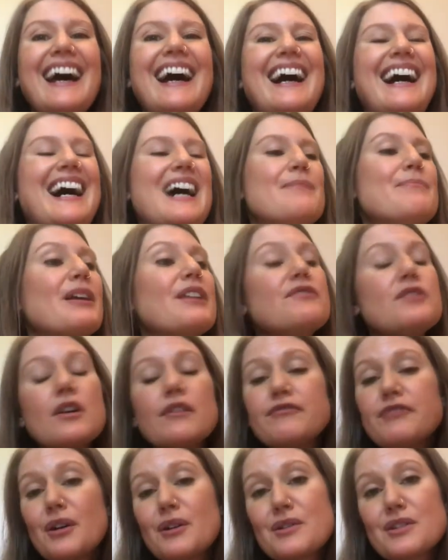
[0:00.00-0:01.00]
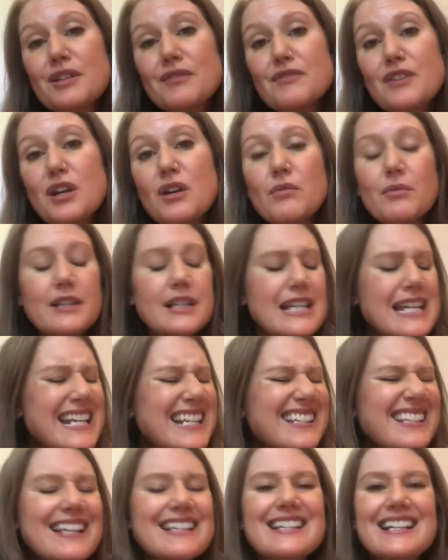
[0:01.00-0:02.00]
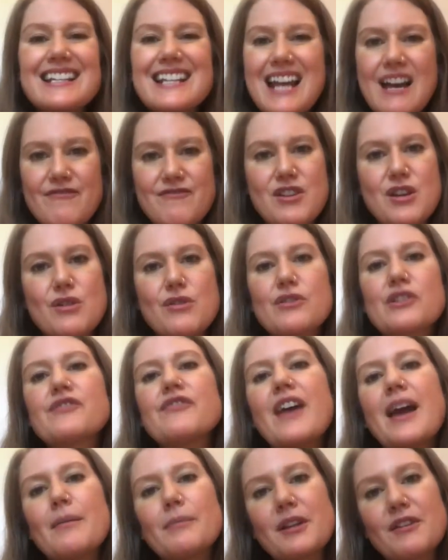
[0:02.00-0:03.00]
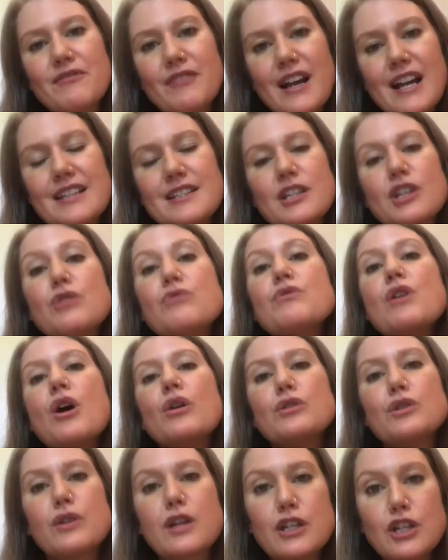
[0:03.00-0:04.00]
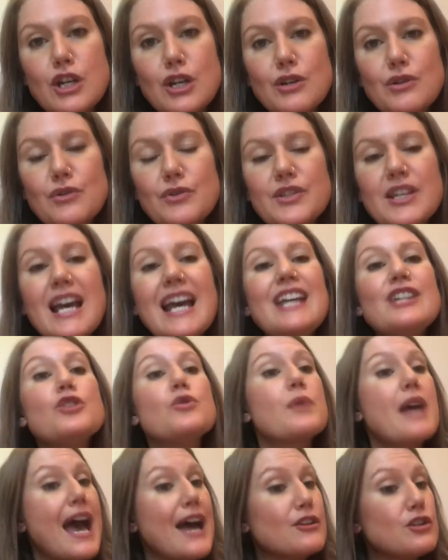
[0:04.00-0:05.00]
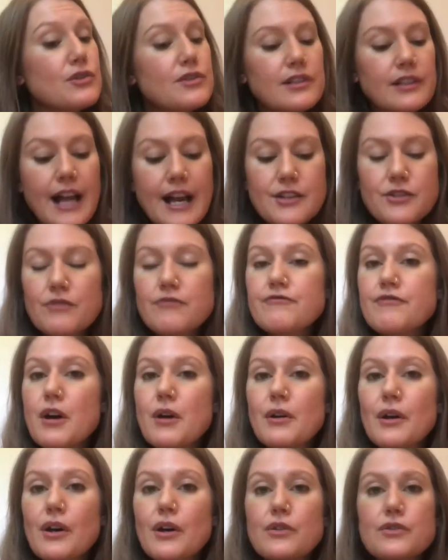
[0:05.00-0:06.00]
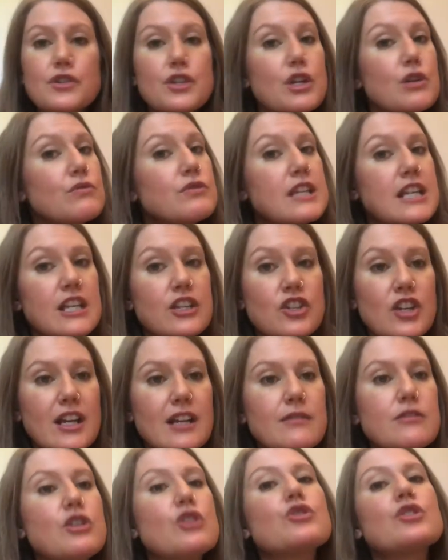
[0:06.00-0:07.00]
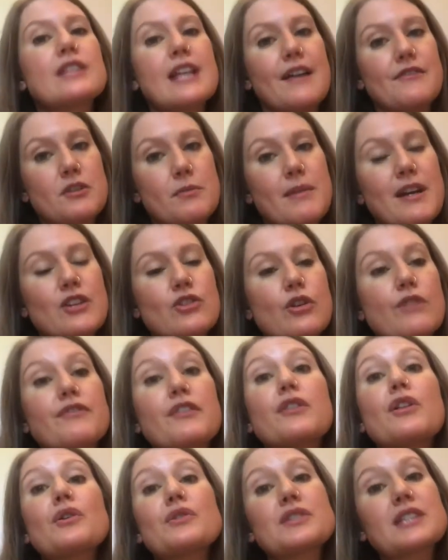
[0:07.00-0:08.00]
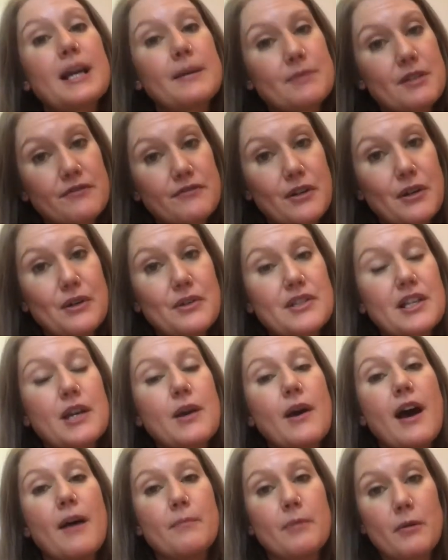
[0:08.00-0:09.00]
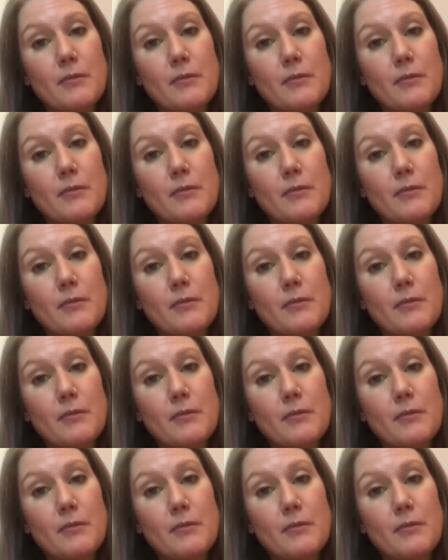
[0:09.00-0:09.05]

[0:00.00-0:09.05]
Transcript: But if you have photos of you with nieces and nephews, family, friends that you know you can use classroom photos, you teaching. You just have to make sure for those types of photos that you have